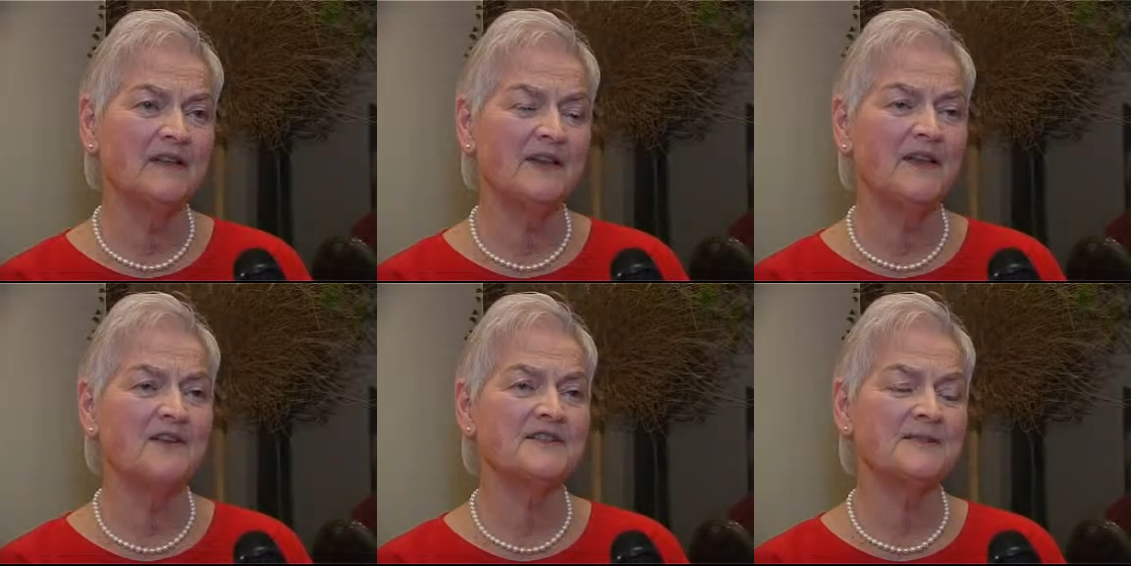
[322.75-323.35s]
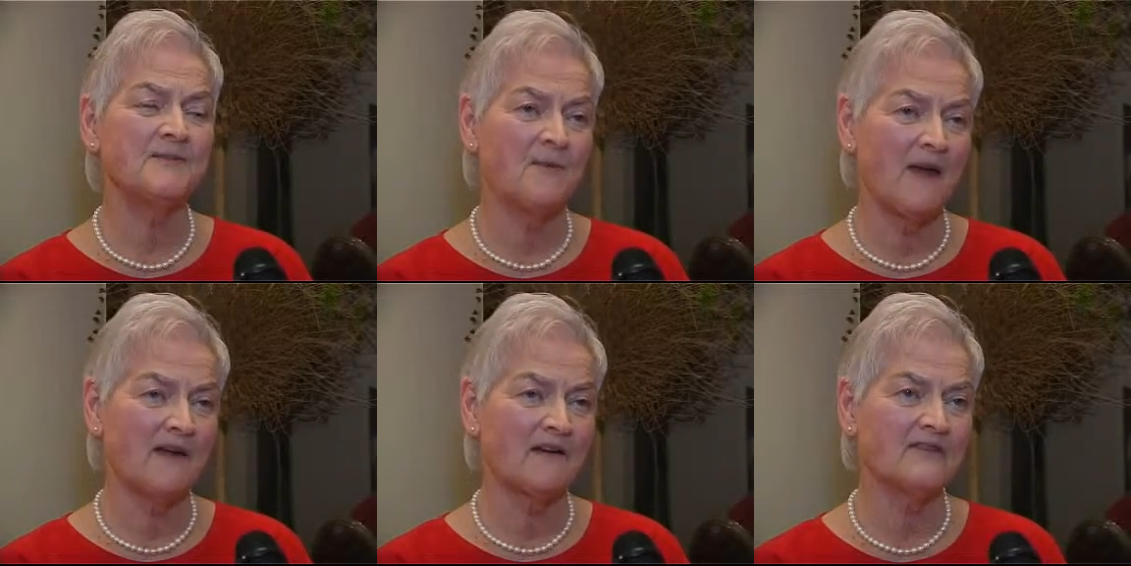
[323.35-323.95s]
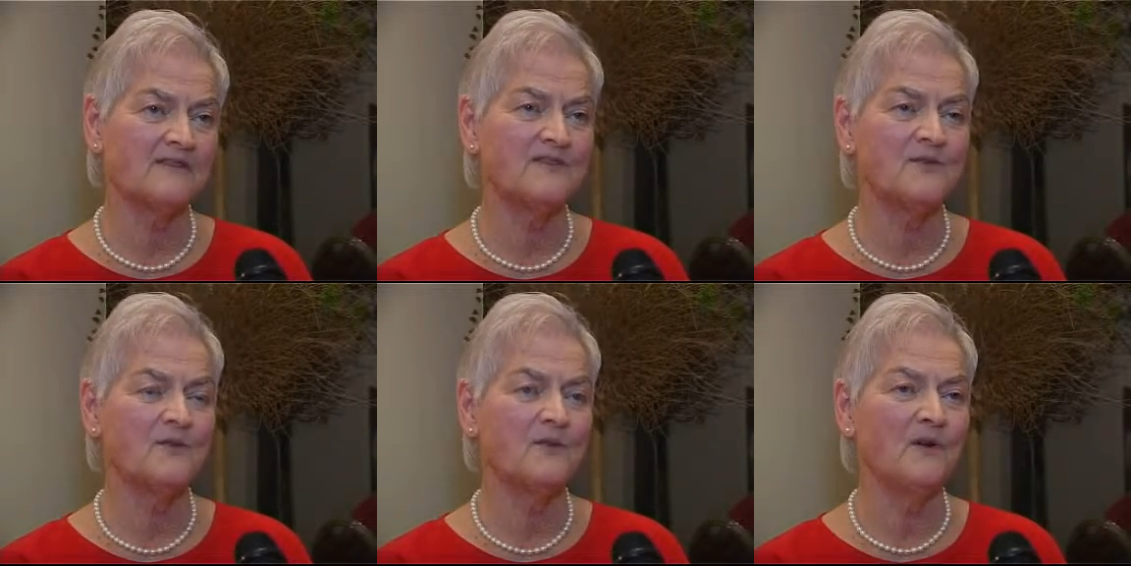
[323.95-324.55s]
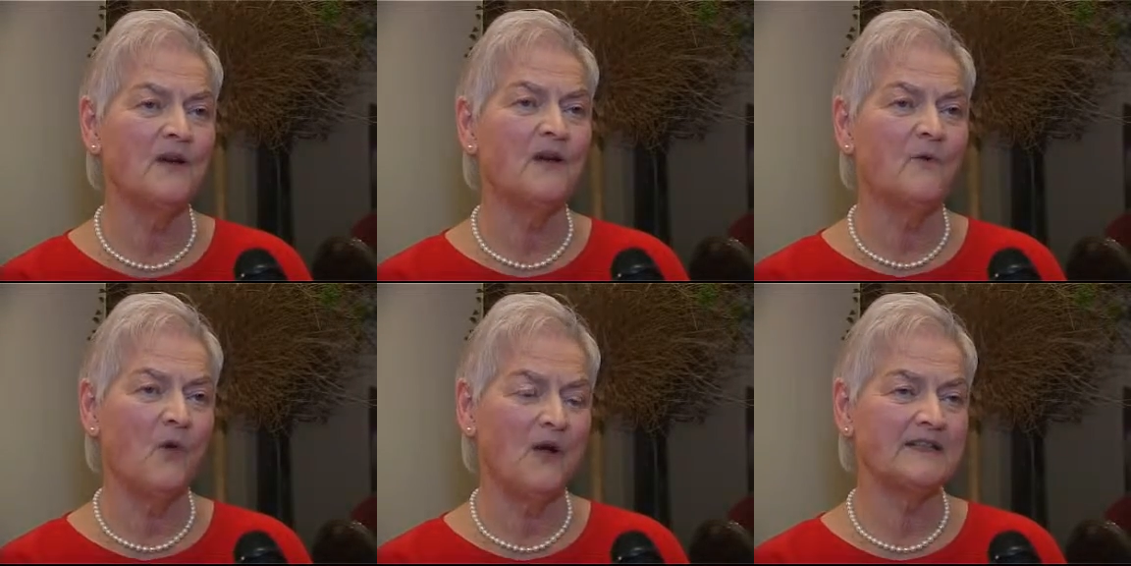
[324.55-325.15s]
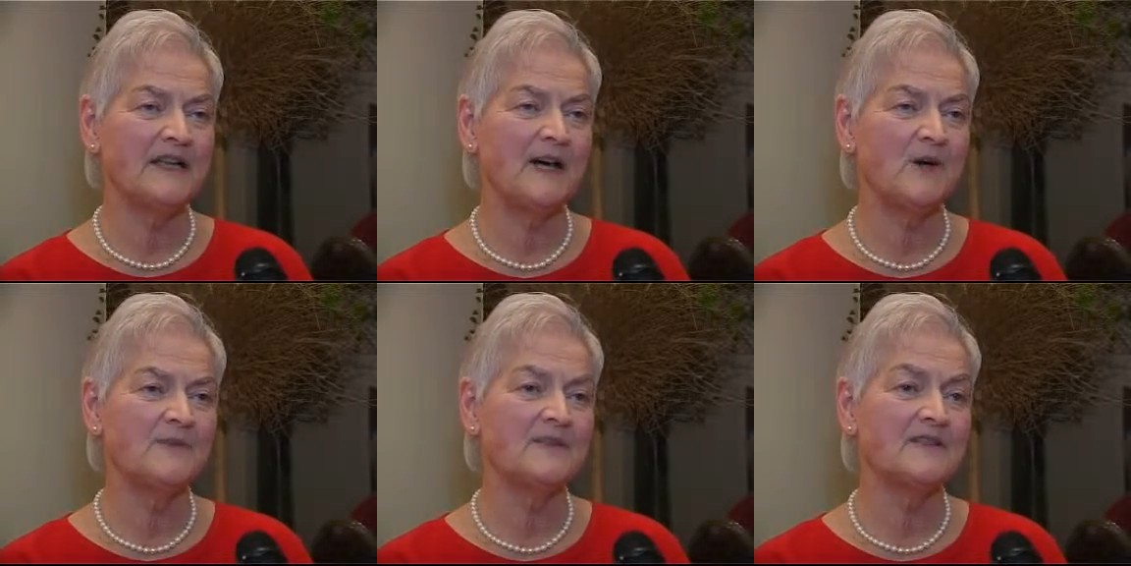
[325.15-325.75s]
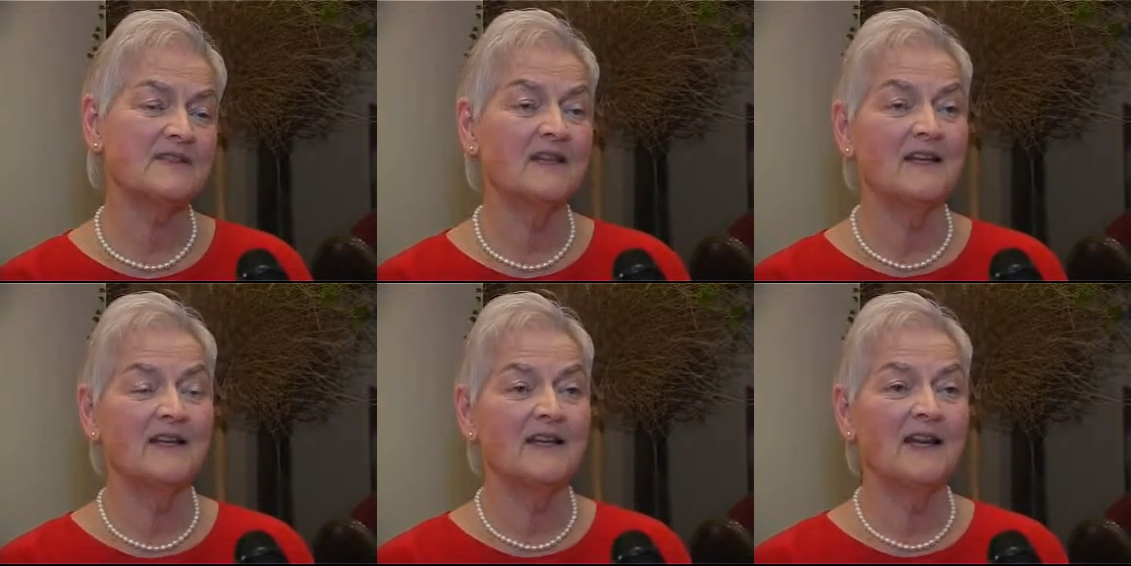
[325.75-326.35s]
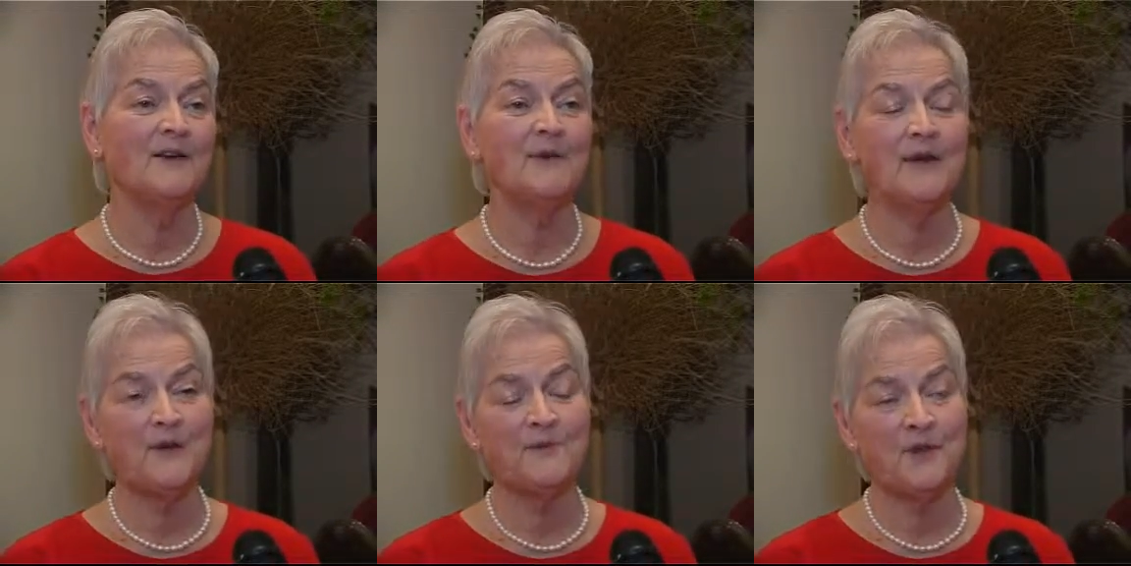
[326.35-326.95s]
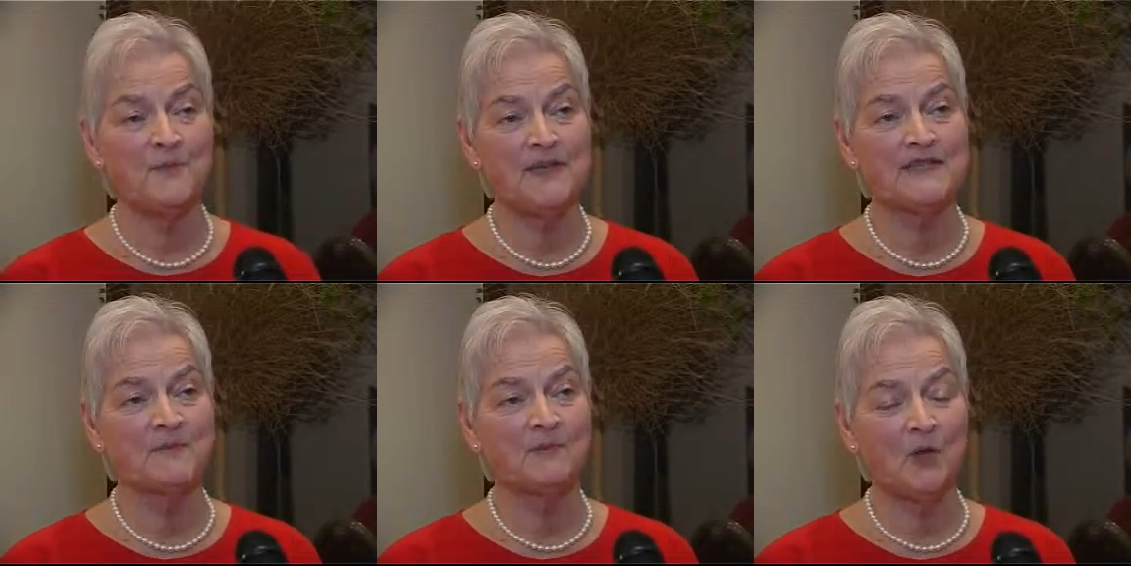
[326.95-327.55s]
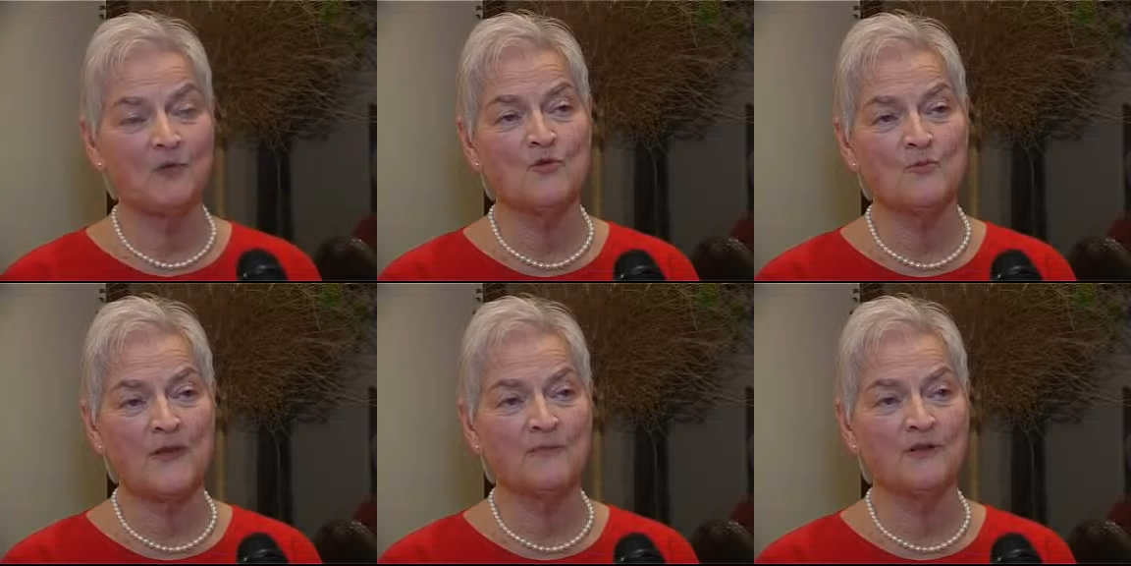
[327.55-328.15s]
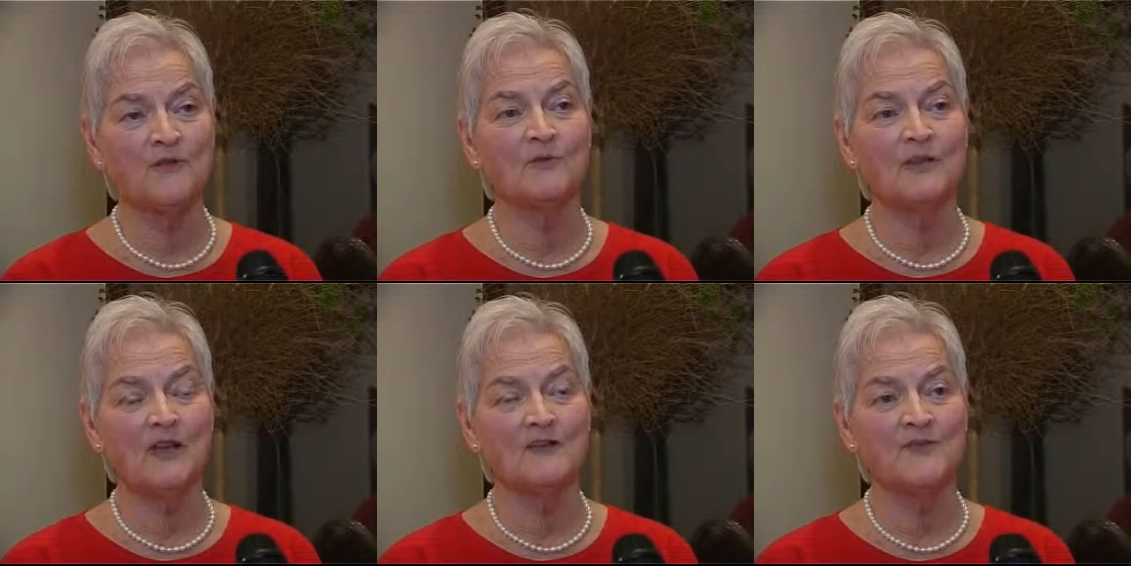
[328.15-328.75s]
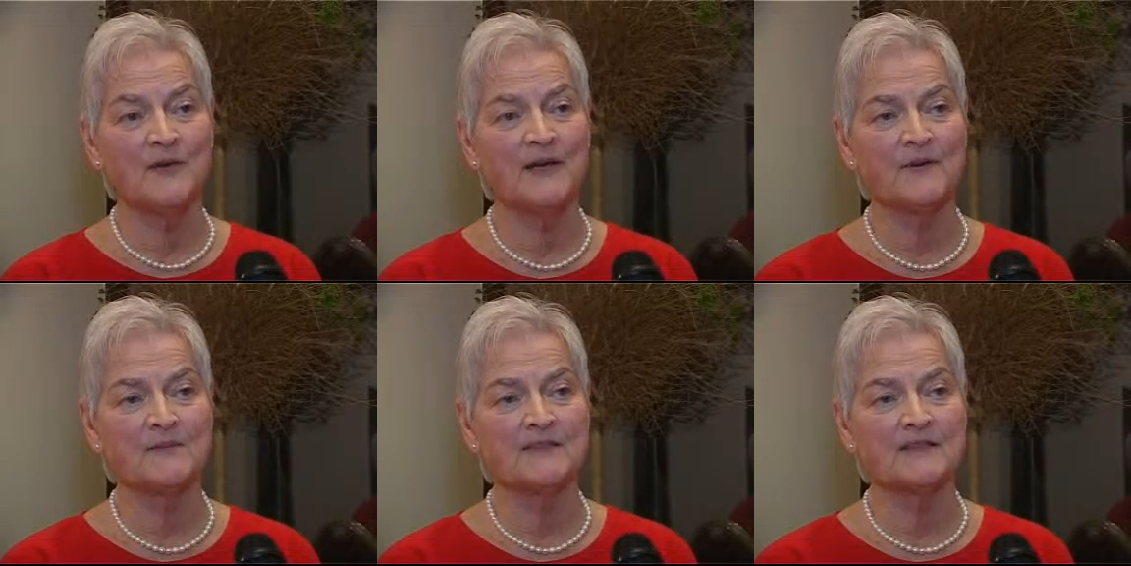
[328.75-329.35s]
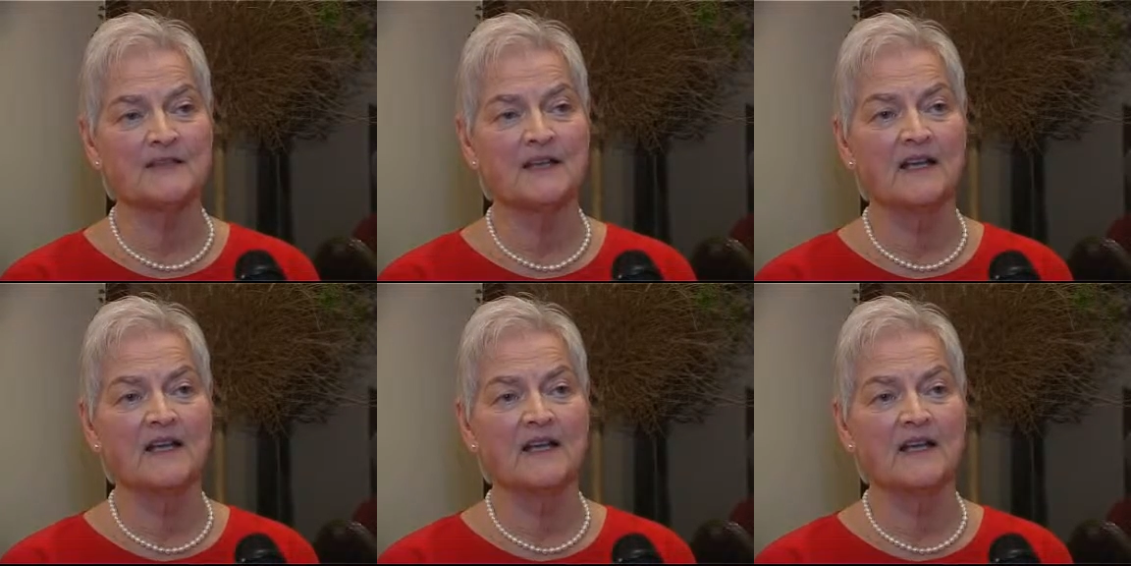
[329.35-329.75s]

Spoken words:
And there are some Americans who want to help us, and we hope there'll be some local people who will also help us.